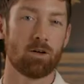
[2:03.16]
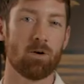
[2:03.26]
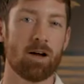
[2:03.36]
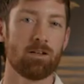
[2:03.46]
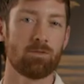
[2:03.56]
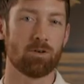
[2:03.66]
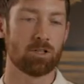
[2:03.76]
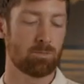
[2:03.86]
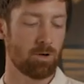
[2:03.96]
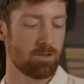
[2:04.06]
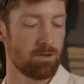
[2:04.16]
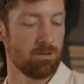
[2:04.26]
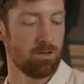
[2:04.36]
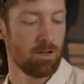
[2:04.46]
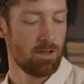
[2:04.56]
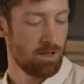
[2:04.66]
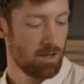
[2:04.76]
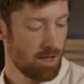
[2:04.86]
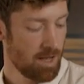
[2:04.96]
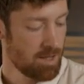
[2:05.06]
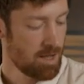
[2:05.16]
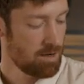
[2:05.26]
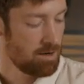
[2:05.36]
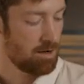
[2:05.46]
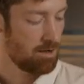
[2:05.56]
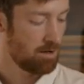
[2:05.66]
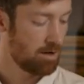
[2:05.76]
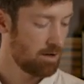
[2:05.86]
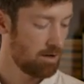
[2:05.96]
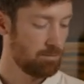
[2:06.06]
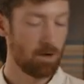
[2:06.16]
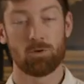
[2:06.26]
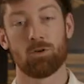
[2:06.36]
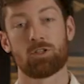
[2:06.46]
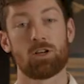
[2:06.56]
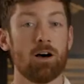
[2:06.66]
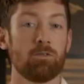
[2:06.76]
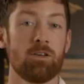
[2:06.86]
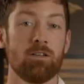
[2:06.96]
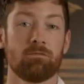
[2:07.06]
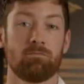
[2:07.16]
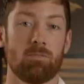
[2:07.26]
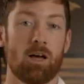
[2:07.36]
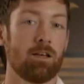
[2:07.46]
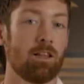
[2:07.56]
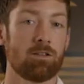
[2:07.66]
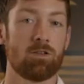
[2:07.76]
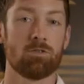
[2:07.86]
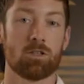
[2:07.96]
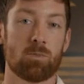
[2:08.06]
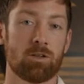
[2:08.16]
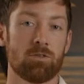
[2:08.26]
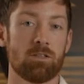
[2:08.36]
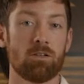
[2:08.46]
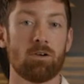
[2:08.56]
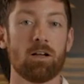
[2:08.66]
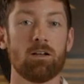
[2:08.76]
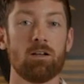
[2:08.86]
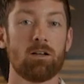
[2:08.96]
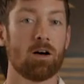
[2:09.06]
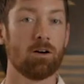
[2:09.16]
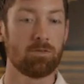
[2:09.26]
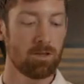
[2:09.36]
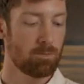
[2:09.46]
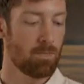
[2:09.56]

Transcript: grind for espresso. And then, um, of course, coffee. I like to use a specialty grade coffee.